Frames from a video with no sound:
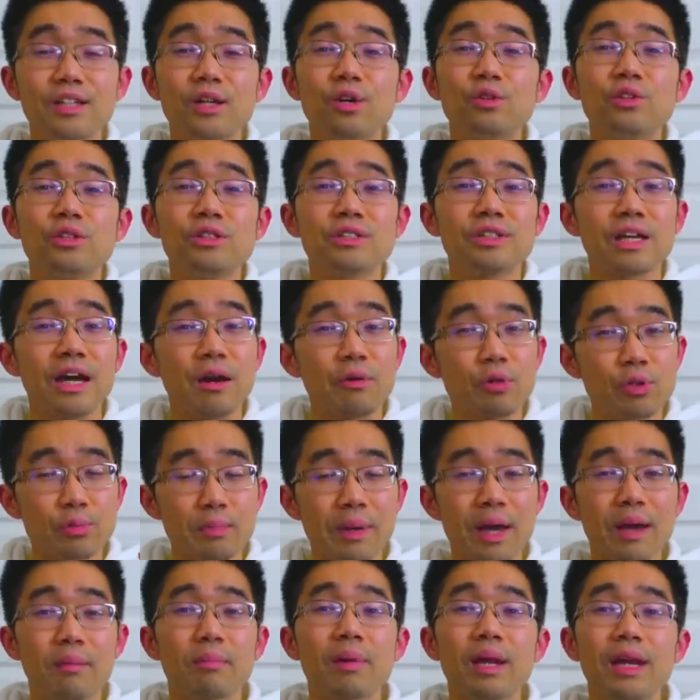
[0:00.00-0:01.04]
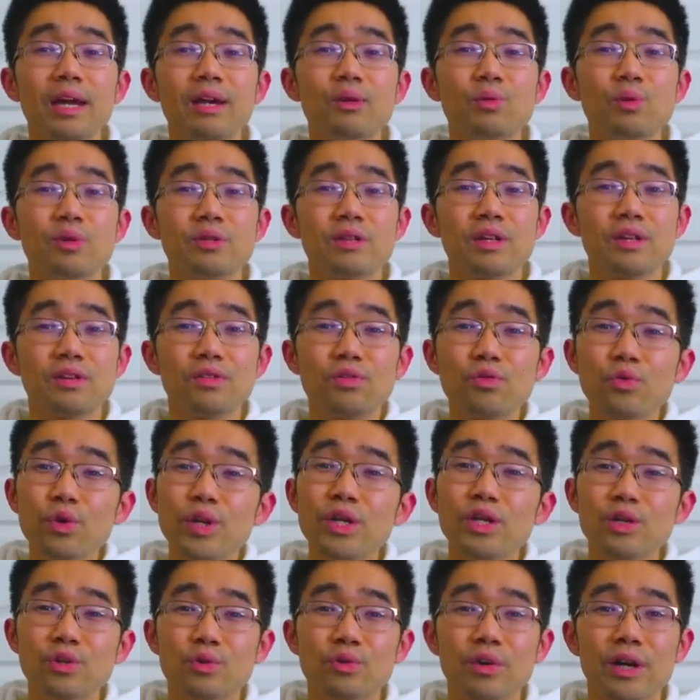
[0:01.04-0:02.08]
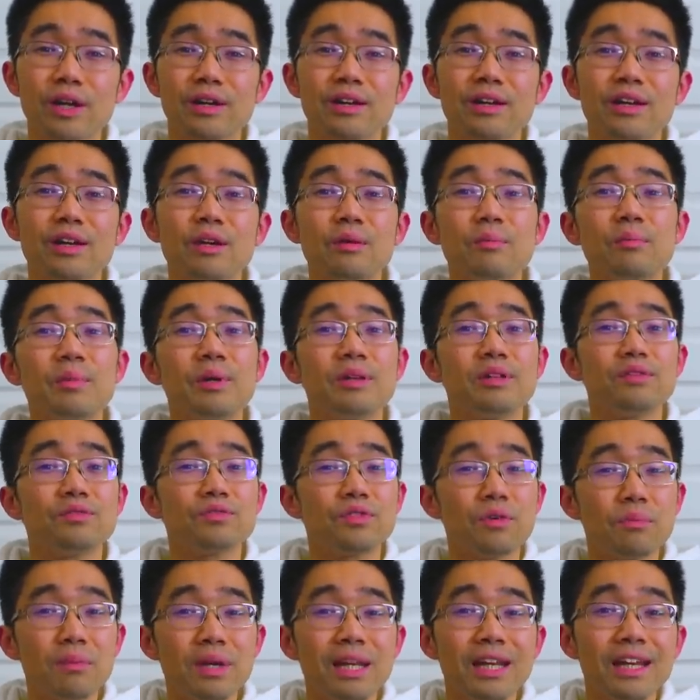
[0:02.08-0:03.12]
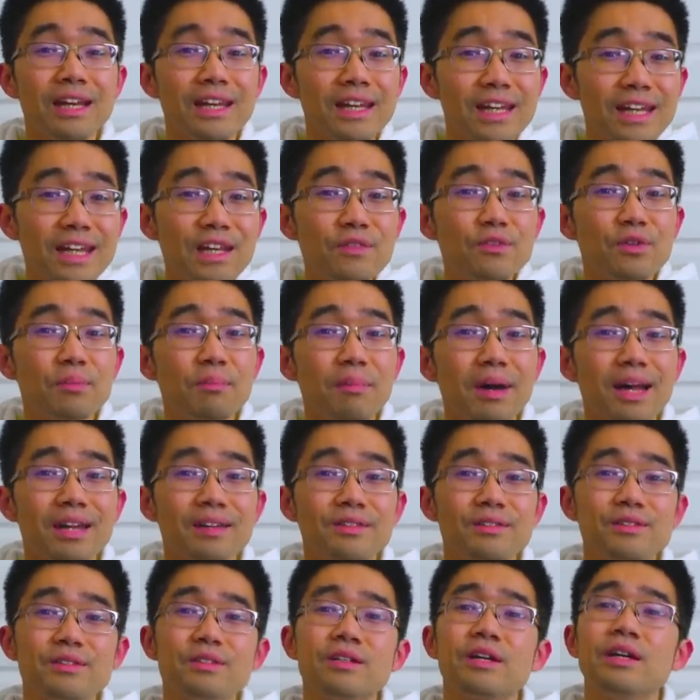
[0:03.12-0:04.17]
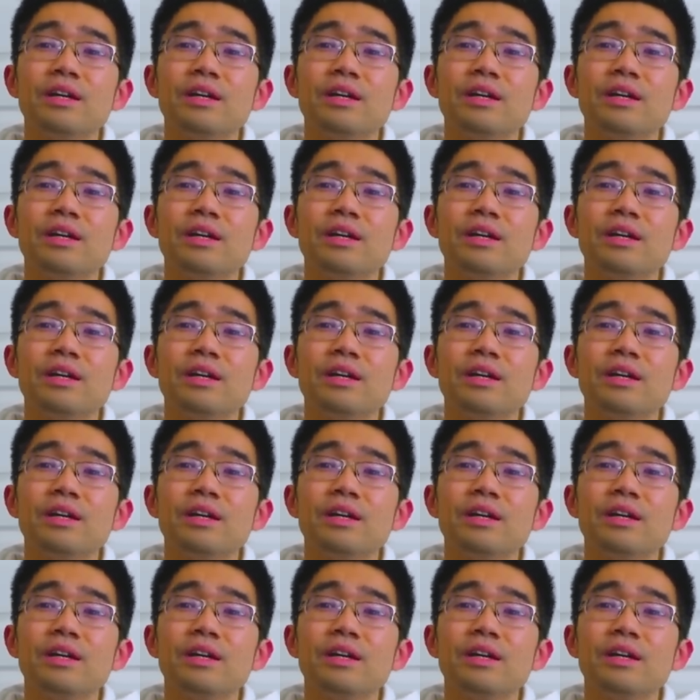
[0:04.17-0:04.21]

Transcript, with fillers: notice that I was back playing with a 3U racket, but the familiar even balance,